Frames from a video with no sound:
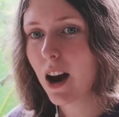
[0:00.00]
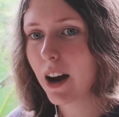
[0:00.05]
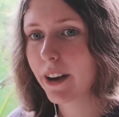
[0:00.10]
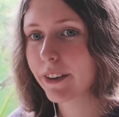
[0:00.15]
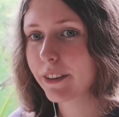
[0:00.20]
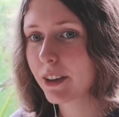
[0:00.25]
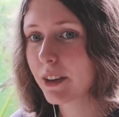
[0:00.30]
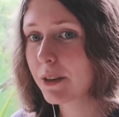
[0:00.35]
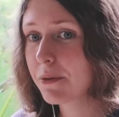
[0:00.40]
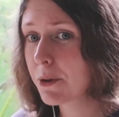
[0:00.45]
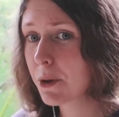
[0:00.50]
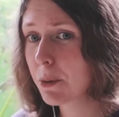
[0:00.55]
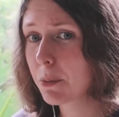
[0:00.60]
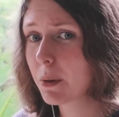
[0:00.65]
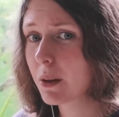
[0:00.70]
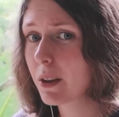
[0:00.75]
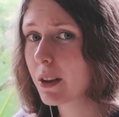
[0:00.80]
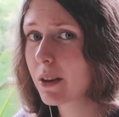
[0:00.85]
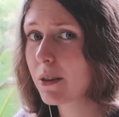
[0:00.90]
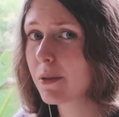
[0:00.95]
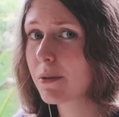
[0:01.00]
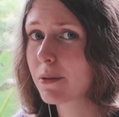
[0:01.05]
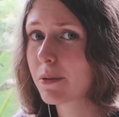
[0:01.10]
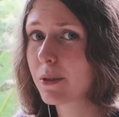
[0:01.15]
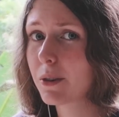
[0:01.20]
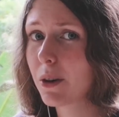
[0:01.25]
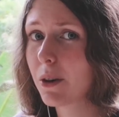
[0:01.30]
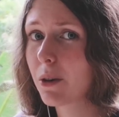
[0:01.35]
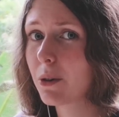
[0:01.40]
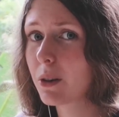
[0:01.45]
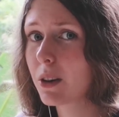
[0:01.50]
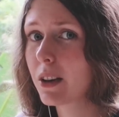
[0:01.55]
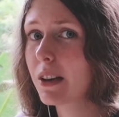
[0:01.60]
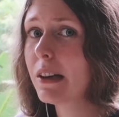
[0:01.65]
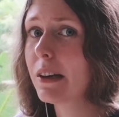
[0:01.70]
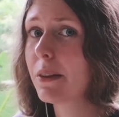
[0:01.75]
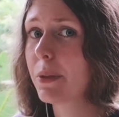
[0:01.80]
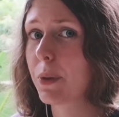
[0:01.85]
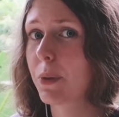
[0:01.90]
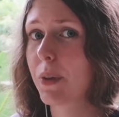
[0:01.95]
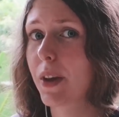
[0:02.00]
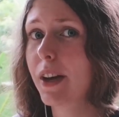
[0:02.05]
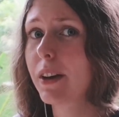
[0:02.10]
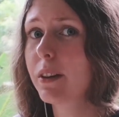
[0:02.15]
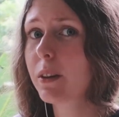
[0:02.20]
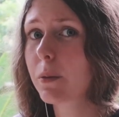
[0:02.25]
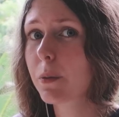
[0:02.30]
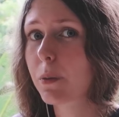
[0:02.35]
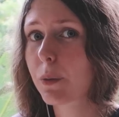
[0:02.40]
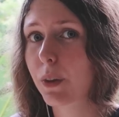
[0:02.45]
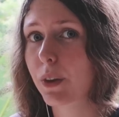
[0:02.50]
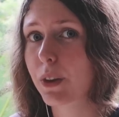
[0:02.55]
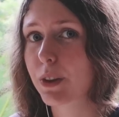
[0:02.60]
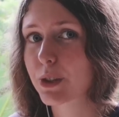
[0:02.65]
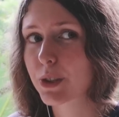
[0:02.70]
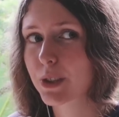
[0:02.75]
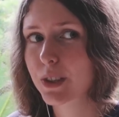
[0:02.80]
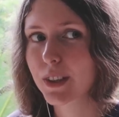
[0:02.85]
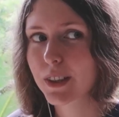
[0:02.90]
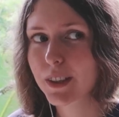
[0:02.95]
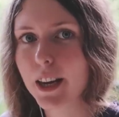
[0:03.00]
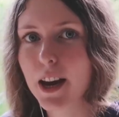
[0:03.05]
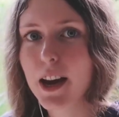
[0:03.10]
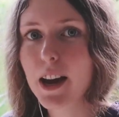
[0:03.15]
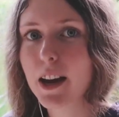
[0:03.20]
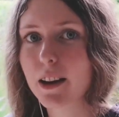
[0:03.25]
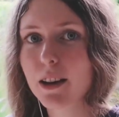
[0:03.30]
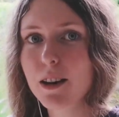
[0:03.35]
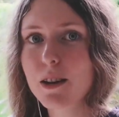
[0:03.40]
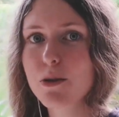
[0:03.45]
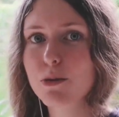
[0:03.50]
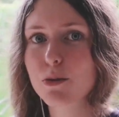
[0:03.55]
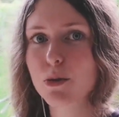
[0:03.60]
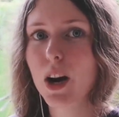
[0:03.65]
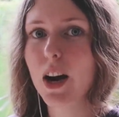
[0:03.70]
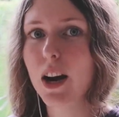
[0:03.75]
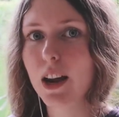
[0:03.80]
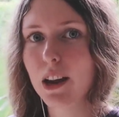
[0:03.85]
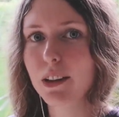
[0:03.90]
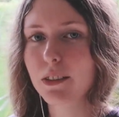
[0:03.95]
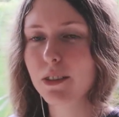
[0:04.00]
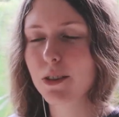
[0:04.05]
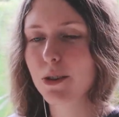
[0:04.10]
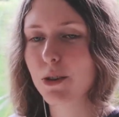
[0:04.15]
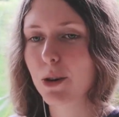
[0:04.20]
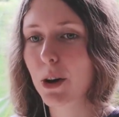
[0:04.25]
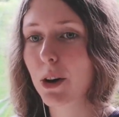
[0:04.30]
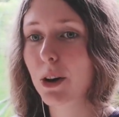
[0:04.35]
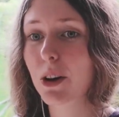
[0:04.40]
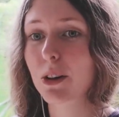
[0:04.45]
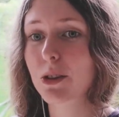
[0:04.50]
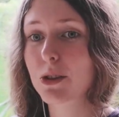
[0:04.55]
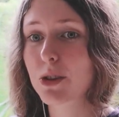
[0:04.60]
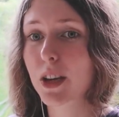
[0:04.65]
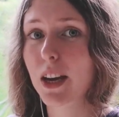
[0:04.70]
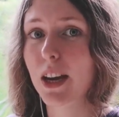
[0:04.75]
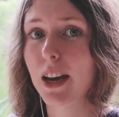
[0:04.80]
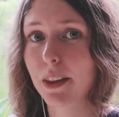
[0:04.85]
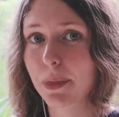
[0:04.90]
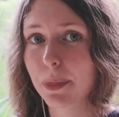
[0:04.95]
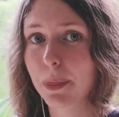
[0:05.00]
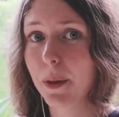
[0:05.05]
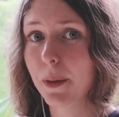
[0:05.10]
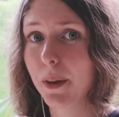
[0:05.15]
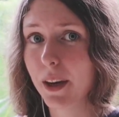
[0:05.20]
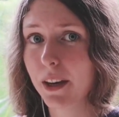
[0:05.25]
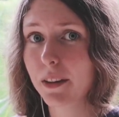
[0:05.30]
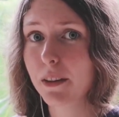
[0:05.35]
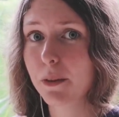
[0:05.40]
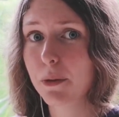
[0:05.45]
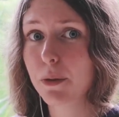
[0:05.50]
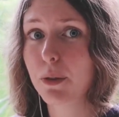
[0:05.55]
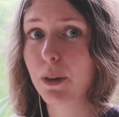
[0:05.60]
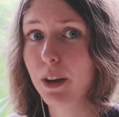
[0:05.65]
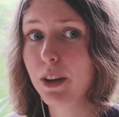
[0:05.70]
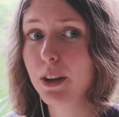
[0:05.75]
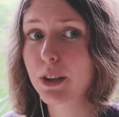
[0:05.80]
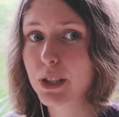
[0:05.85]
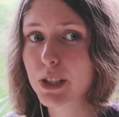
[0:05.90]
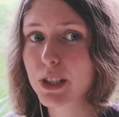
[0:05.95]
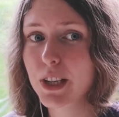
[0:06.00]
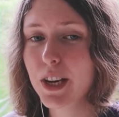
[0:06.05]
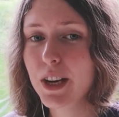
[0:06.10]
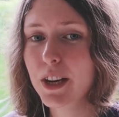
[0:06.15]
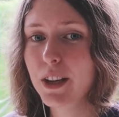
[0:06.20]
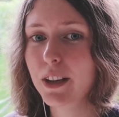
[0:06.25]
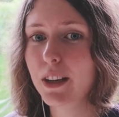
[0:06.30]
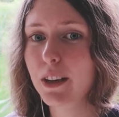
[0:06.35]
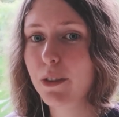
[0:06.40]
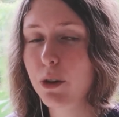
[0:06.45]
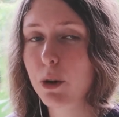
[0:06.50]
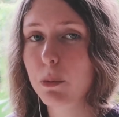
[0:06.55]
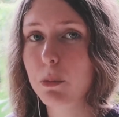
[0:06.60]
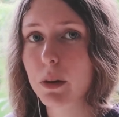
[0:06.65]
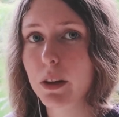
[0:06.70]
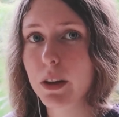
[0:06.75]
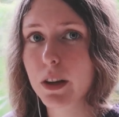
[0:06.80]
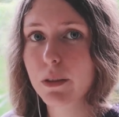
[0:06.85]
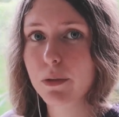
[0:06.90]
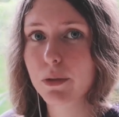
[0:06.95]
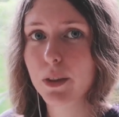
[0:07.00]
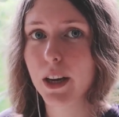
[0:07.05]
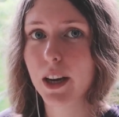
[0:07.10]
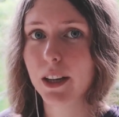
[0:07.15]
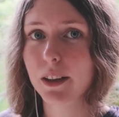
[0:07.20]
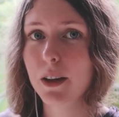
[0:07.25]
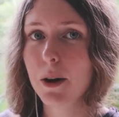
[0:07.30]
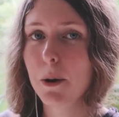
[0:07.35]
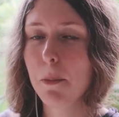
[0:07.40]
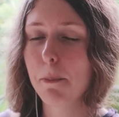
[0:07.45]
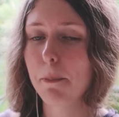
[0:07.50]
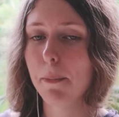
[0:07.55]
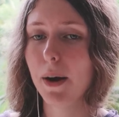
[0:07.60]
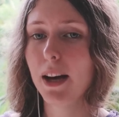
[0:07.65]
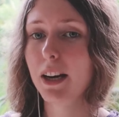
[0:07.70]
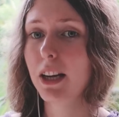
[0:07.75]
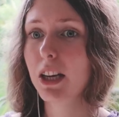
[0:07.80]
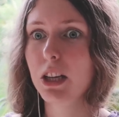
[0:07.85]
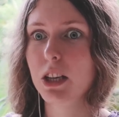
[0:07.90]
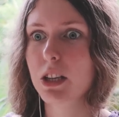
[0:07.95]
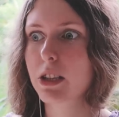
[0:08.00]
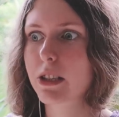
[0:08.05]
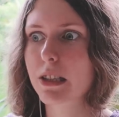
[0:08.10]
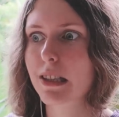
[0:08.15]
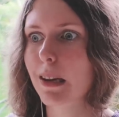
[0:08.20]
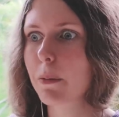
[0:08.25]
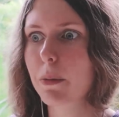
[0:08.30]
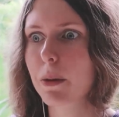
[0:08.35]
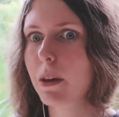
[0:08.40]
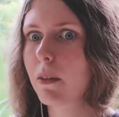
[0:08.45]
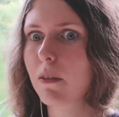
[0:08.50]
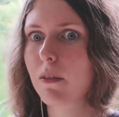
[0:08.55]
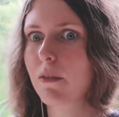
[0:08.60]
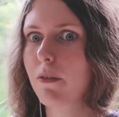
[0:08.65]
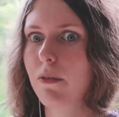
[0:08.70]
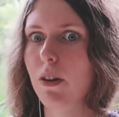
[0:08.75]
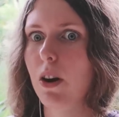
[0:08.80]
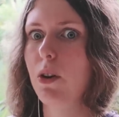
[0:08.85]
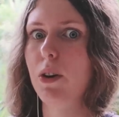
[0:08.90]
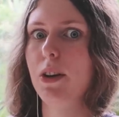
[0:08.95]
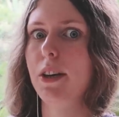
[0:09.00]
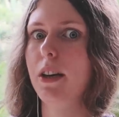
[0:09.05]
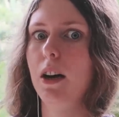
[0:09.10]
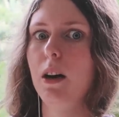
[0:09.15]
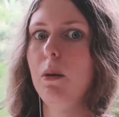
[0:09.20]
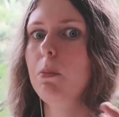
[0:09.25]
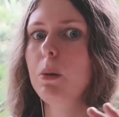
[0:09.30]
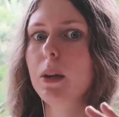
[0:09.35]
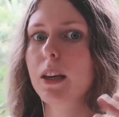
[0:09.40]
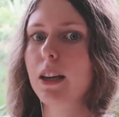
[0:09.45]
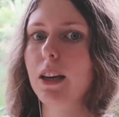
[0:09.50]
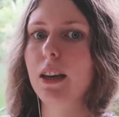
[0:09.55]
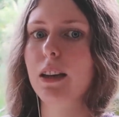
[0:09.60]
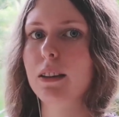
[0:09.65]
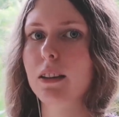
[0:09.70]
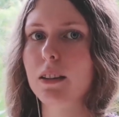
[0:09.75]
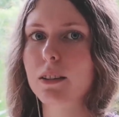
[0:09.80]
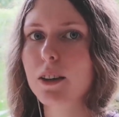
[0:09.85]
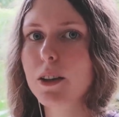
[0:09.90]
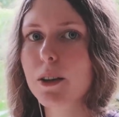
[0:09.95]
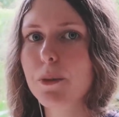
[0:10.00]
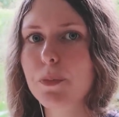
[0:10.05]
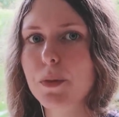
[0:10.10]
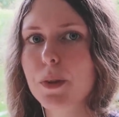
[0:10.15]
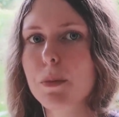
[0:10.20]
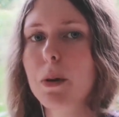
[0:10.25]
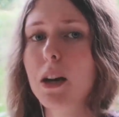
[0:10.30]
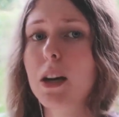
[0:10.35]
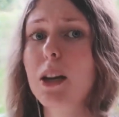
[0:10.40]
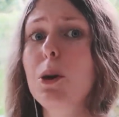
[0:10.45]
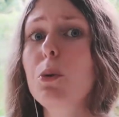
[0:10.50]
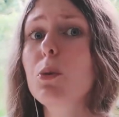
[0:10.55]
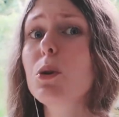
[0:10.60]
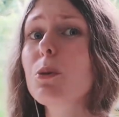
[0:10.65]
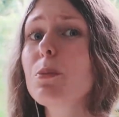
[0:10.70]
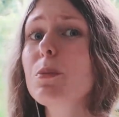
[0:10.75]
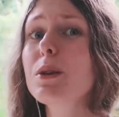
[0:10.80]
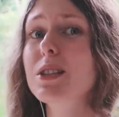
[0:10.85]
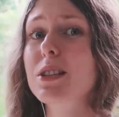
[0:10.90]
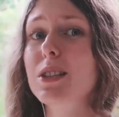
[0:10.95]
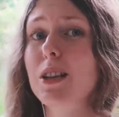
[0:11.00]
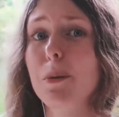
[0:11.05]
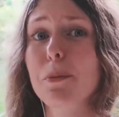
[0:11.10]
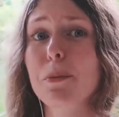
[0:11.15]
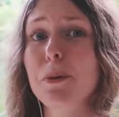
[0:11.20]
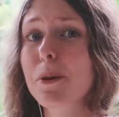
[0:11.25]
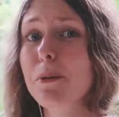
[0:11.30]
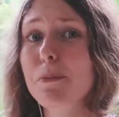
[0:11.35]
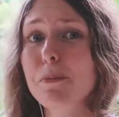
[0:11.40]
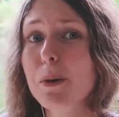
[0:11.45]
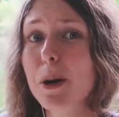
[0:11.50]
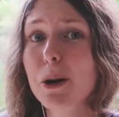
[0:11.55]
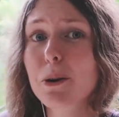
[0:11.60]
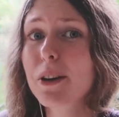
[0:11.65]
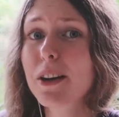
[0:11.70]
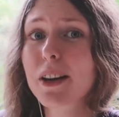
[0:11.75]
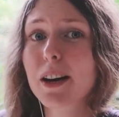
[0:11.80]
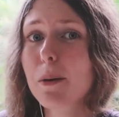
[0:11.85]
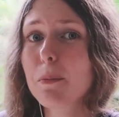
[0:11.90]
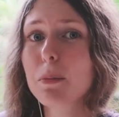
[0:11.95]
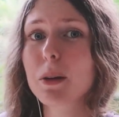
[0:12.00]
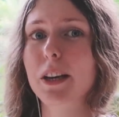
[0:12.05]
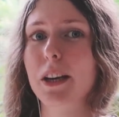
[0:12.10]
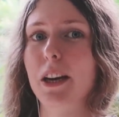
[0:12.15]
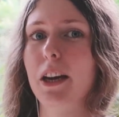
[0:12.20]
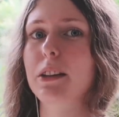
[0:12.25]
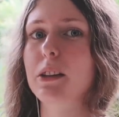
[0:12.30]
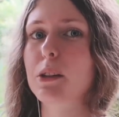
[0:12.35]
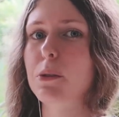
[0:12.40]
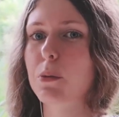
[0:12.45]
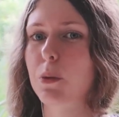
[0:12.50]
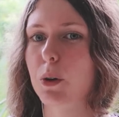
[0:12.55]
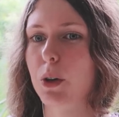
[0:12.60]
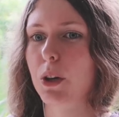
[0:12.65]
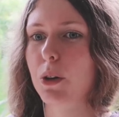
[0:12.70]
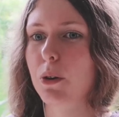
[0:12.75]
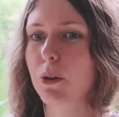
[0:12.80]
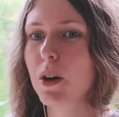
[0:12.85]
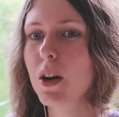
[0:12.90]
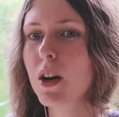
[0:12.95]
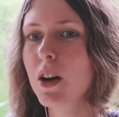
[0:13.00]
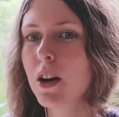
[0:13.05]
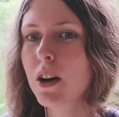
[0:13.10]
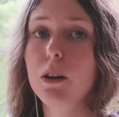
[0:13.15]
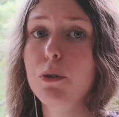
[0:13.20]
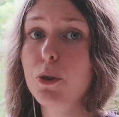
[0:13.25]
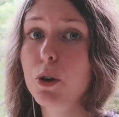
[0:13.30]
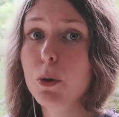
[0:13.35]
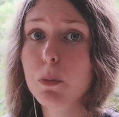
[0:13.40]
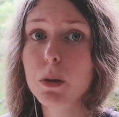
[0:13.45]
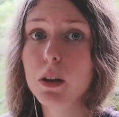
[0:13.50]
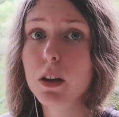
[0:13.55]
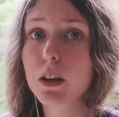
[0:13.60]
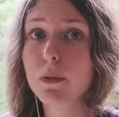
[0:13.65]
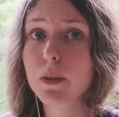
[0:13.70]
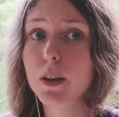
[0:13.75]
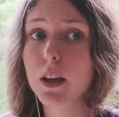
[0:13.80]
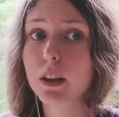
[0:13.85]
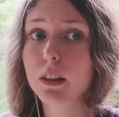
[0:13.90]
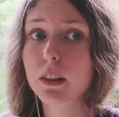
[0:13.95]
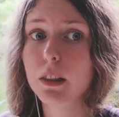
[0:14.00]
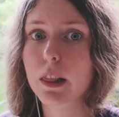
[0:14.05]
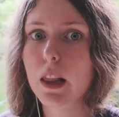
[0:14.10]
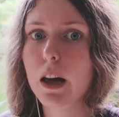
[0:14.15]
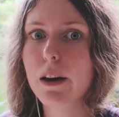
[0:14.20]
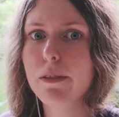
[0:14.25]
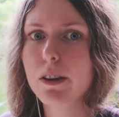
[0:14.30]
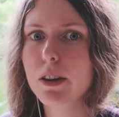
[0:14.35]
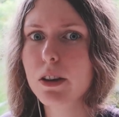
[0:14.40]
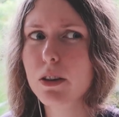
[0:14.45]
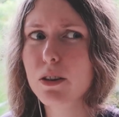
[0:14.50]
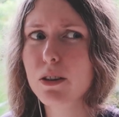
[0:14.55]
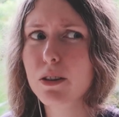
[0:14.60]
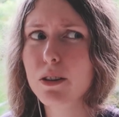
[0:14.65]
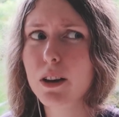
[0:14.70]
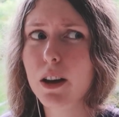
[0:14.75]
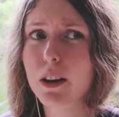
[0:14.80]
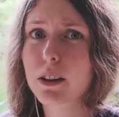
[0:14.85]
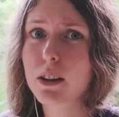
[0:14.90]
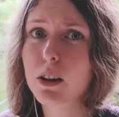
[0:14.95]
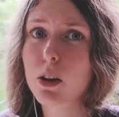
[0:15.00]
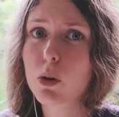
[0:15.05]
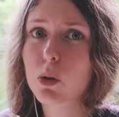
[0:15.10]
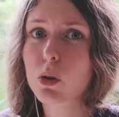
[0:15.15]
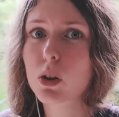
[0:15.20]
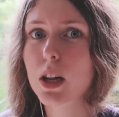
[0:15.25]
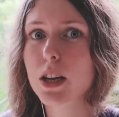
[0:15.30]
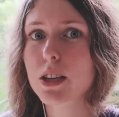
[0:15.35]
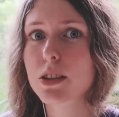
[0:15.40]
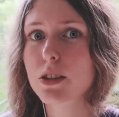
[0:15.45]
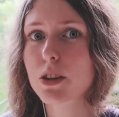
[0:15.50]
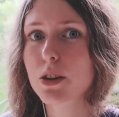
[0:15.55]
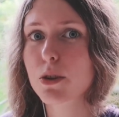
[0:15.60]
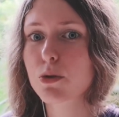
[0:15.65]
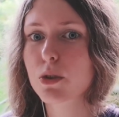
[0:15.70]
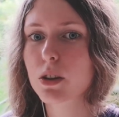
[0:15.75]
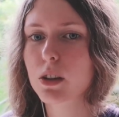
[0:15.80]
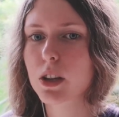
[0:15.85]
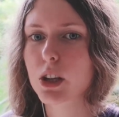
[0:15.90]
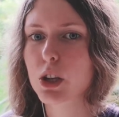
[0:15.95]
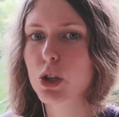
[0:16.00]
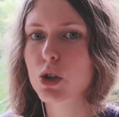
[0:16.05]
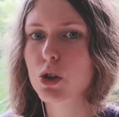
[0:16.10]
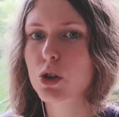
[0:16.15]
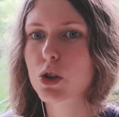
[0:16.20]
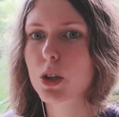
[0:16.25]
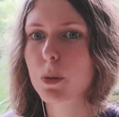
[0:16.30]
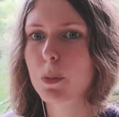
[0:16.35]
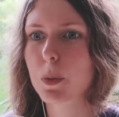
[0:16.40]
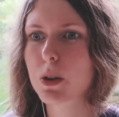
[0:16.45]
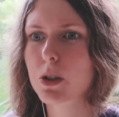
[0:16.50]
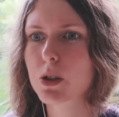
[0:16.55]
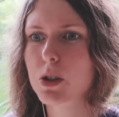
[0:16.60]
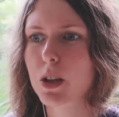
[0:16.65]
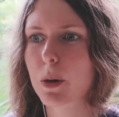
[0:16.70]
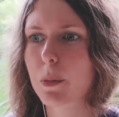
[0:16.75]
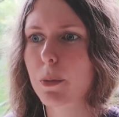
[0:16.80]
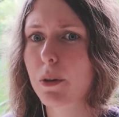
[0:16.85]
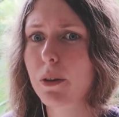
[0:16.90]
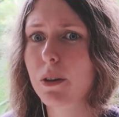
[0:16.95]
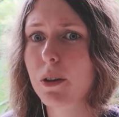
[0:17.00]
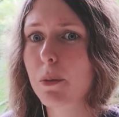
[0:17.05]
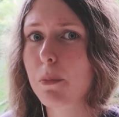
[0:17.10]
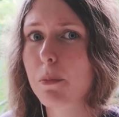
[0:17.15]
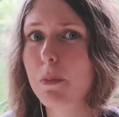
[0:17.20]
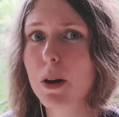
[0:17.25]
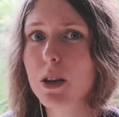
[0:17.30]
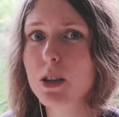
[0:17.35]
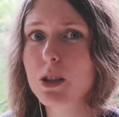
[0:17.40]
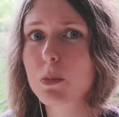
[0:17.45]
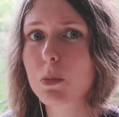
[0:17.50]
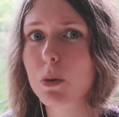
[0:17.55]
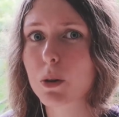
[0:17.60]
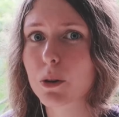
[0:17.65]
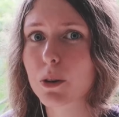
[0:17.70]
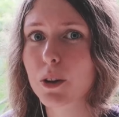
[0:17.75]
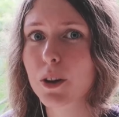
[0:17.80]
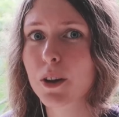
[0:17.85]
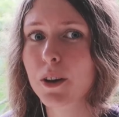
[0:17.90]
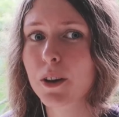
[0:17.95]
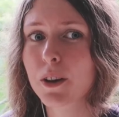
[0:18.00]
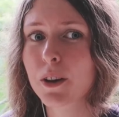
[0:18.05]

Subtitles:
And if you believe only in the negative things, yeah, right, you're going to get the negative things. If you believe that money is something very complicated, the money will be something very complicated for you. If you believe that loving and long-lasting relationship is something impossible,